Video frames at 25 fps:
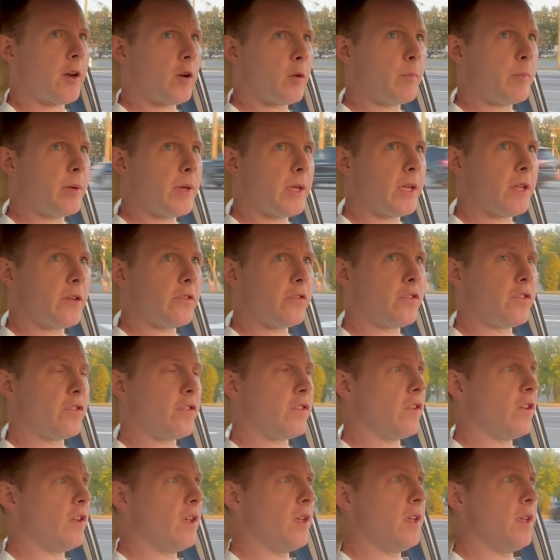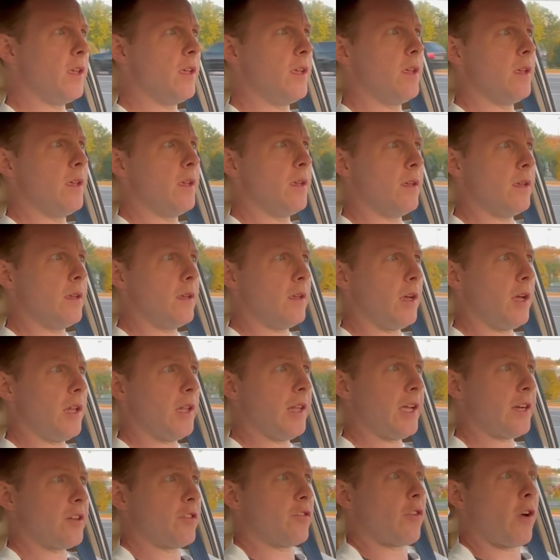pitched
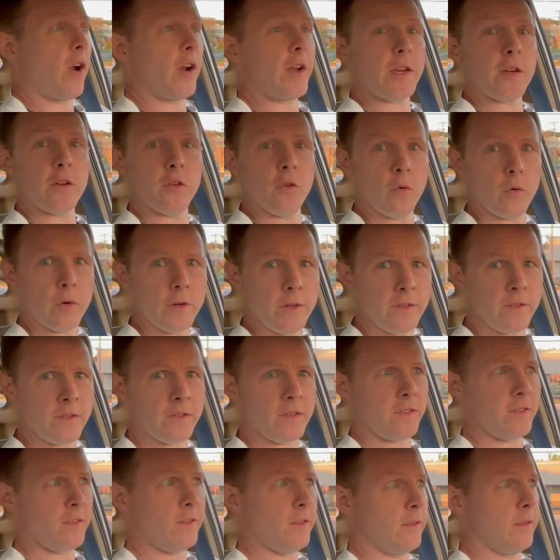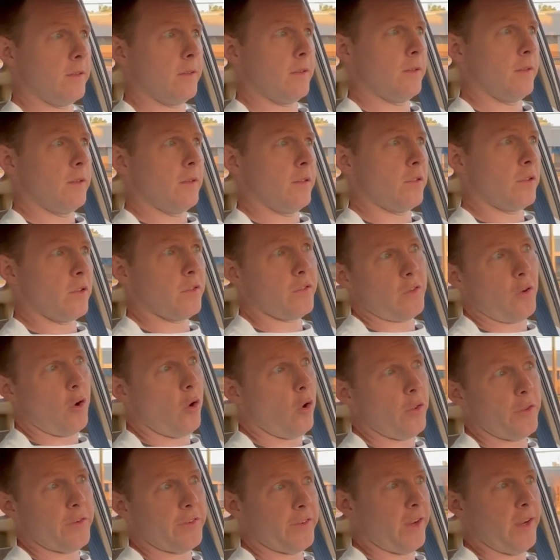electronic noise just
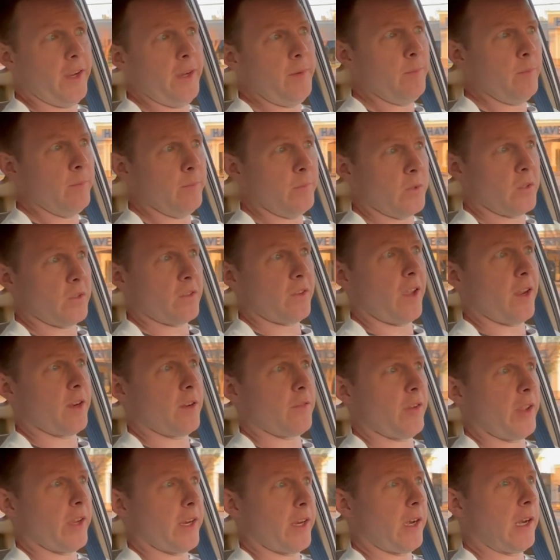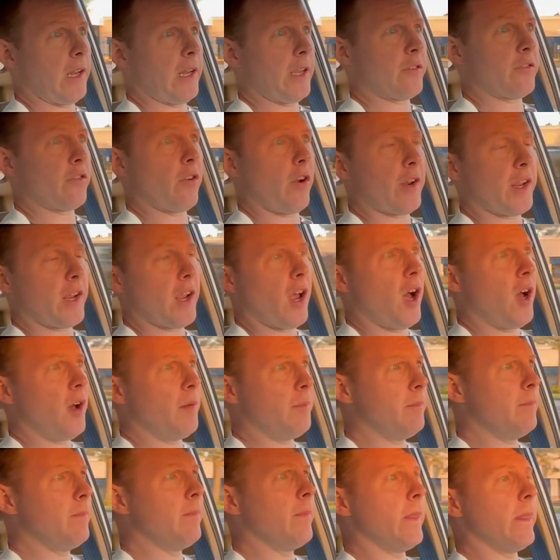all the time, just kind of like an electronic
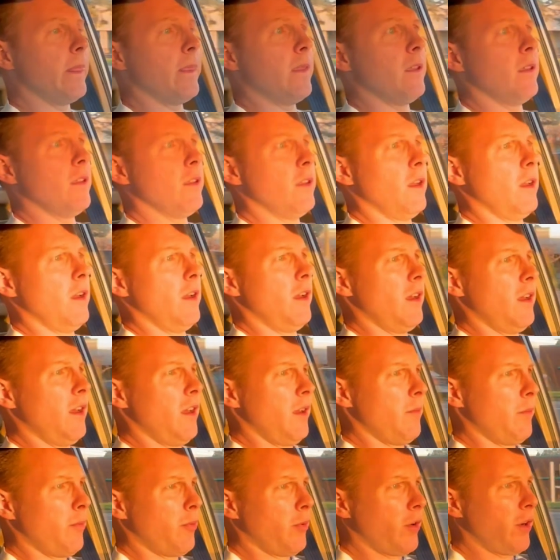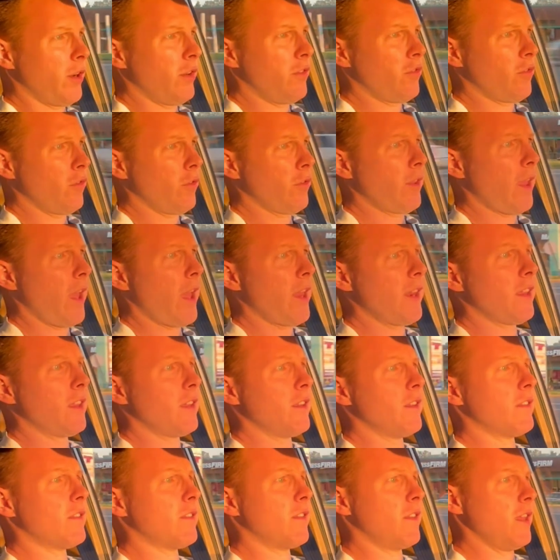hum. I'm pretty sure that
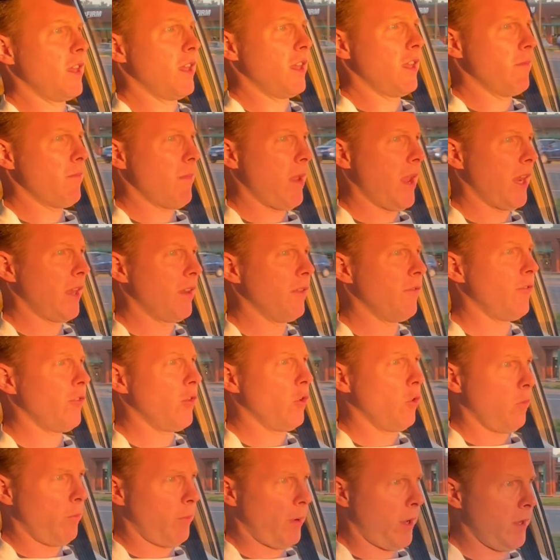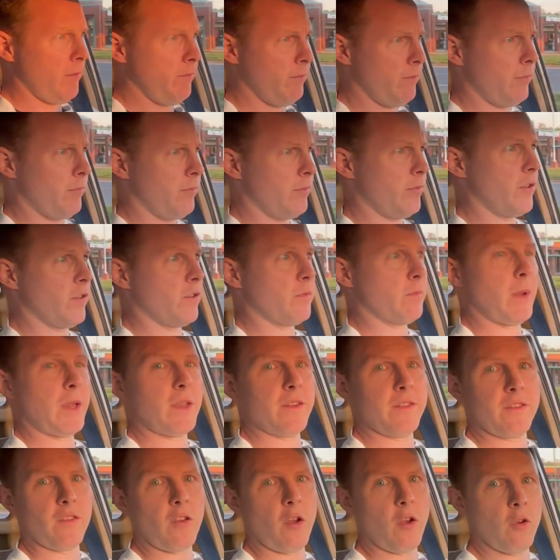is the main fuel pump, just
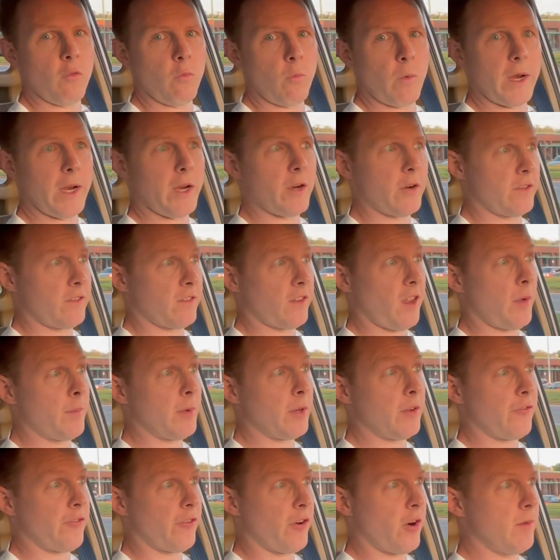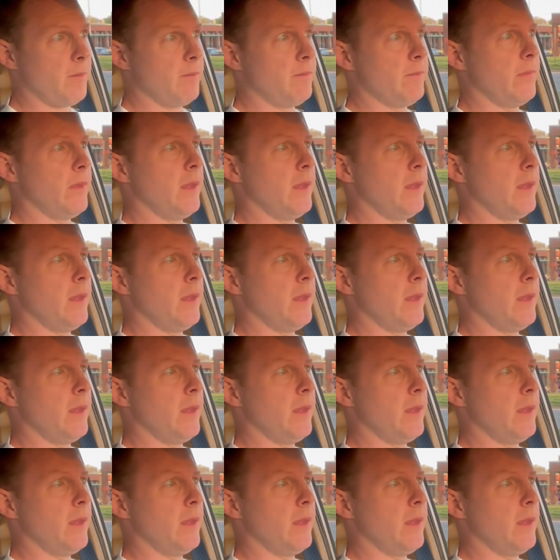based on where it's coming from.